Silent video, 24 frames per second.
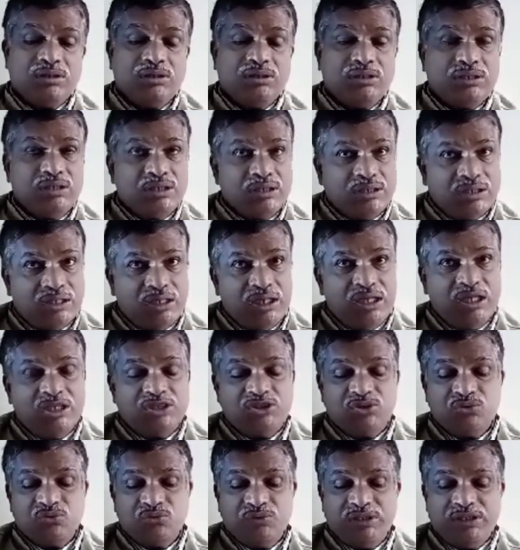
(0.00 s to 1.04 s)
increase
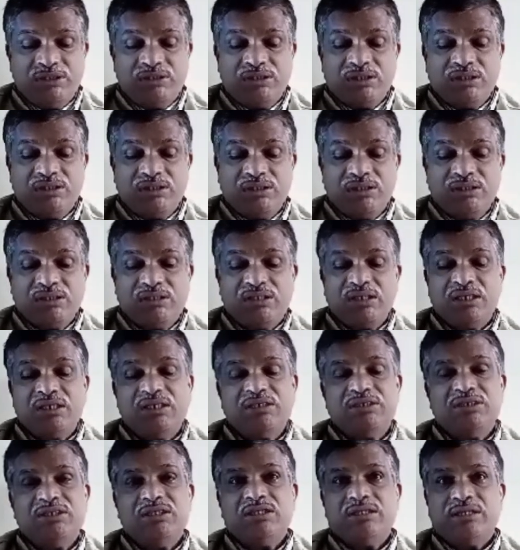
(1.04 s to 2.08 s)
with
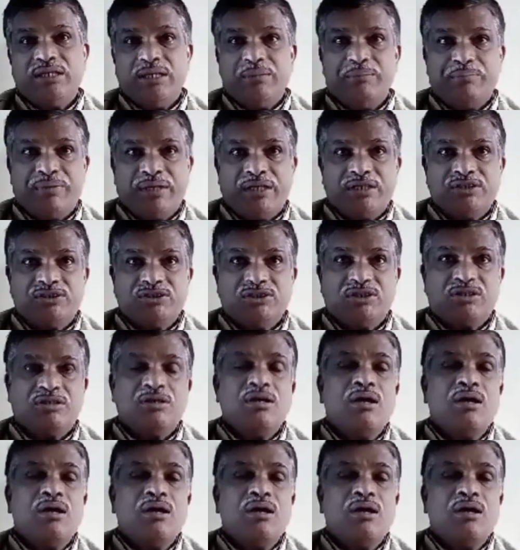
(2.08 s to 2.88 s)
increasing temperature.